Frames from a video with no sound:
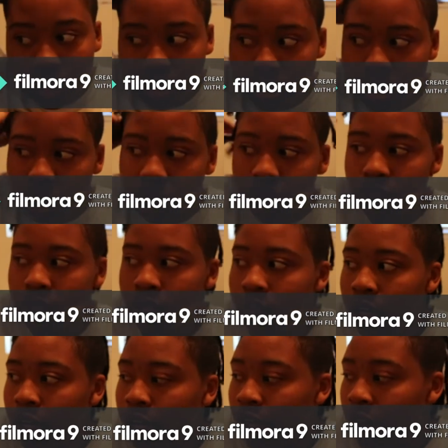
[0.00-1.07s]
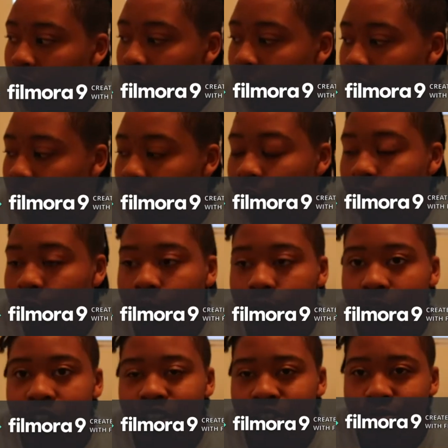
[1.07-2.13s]
So um,
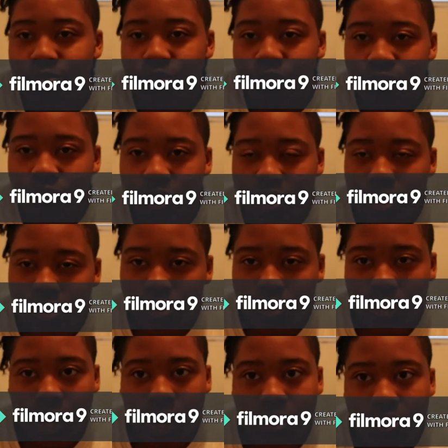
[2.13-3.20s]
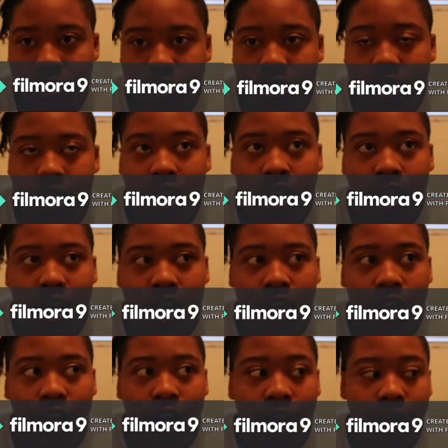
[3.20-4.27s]
we just moved to this new house
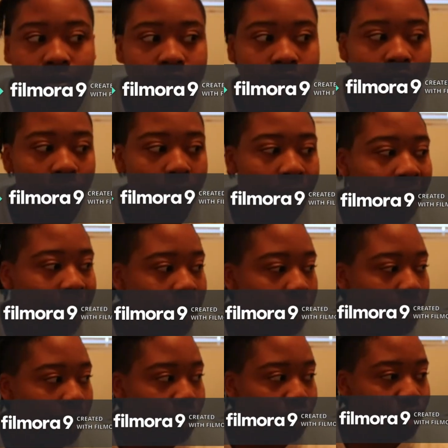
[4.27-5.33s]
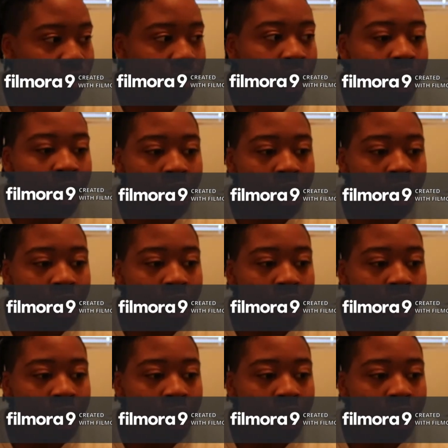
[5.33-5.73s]
and I'm still unpacking my room,